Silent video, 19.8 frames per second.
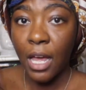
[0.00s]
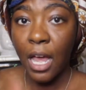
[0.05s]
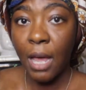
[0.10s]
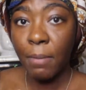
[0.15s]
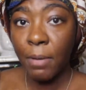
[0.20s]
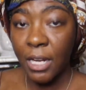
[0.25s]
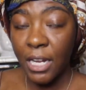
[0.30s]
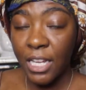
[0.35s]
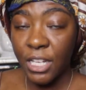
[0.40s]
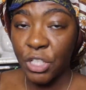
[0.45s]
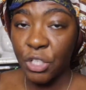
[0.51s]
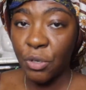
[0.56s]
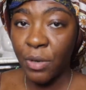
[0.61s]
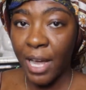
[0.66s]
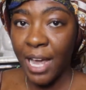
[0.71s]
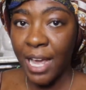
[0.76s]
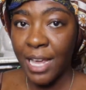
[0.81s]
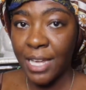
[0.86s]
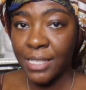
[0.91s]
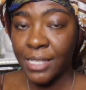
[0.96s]
I'm gonna hit you
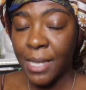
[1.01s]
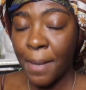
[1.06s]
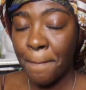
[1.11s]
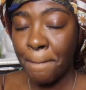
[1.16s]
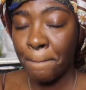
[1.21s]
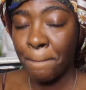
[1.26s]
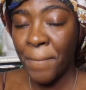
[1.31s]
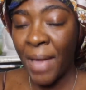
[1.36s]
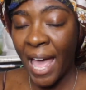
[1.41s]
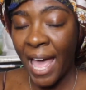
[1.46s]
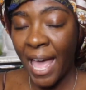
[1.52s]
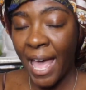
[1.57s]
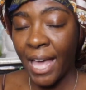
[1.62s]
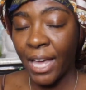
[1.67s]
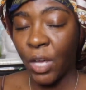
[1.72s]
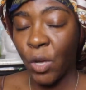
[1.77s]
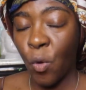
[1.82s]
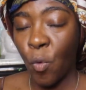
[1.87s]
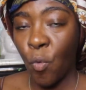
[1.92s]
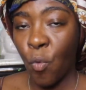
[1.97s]
guys
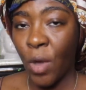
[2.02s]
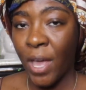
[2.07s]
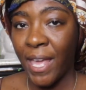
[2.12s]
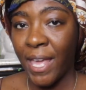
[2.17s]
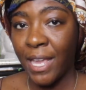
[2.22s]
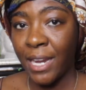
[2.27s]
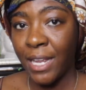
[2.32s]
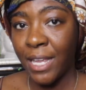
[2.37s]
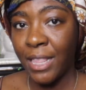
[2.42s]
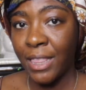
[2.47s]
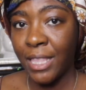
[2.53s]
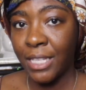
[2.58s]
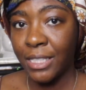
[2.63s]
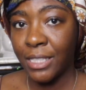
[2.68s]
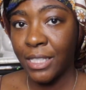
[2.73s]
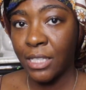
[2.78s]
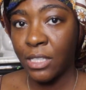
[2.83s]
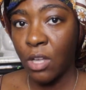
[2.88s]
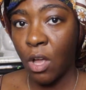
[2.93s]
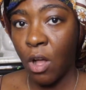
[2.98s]
back when
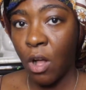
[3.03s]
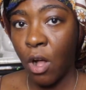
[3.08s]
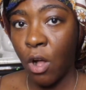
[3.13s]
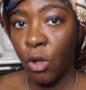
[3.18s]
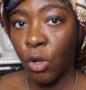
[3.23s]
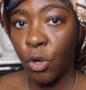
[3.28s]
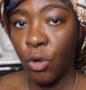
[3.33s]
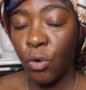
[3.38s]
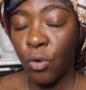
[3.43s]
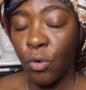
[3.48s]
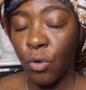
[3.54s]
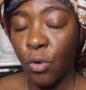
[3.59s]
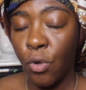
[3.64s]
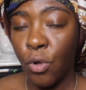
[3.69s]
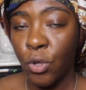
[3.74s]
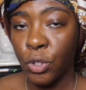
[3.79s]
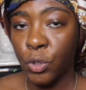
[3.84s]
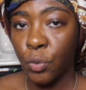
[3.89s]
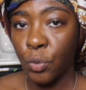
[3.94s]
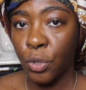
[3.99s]
this is all
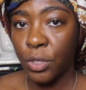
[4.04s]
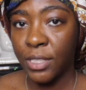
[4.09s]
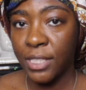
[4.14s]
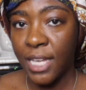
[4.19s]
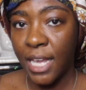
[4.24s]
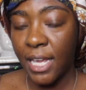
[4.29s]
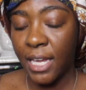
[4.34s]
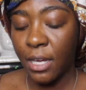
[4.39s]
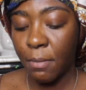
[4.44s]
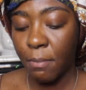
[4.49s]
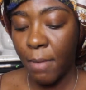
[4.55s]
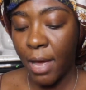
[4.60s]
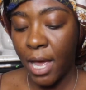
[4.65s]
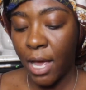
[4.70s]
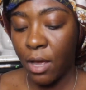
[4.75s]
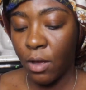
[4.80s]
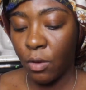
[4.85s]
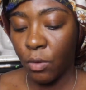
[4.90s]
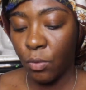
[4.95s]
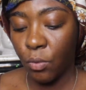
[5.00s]
cooled. We'll take them
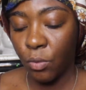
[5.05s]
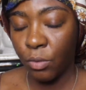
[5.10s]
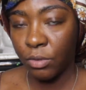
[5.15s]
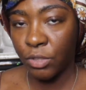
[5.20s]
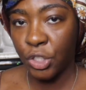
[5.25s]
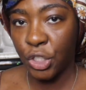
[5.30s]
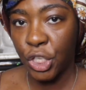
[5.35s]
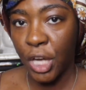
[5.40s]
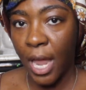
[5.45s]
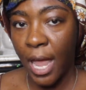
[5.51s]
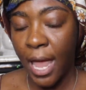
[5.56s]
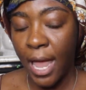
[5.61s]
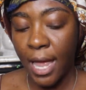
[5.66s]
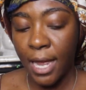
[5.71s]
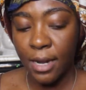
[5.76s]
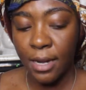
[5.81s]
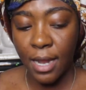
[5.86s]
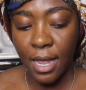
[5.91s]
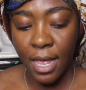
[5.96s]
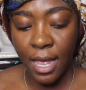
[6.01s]
out, we'll
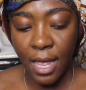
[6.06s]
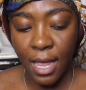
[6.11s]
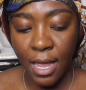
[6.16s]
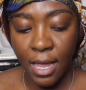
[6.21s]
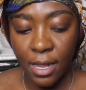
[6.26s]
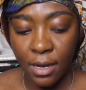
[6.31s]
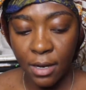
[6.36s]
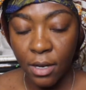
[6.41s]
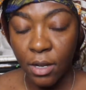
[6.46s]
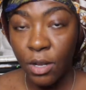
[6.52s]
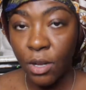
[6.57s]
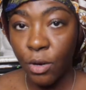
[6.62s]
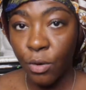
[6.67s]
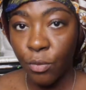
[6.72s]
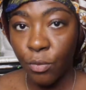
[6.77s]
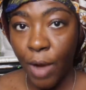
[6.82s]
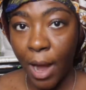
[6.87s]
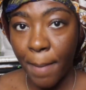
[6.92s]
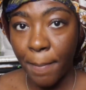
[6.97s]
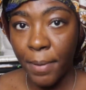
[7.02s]
chat, and
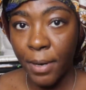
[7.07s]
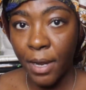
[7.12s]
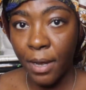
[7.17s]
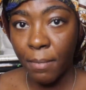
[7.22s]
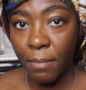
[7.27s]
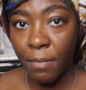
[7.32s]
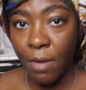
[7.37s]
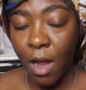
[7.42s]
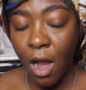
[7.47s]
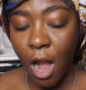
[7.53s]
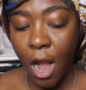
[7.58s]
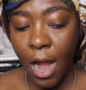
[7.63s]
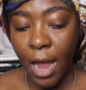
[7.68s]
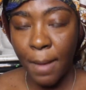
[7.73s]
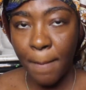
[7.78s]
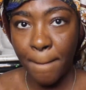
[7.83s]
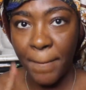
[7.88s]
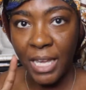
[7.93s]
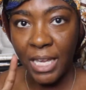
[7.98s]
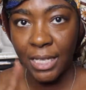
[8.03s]
wrap it up. All
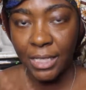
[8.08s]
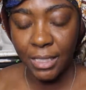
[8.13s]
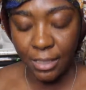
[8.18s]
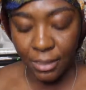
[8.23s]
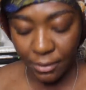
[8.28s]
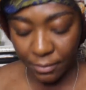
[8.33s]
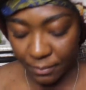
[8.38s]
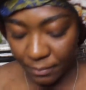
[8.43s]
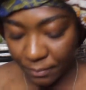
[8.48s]
right, peace.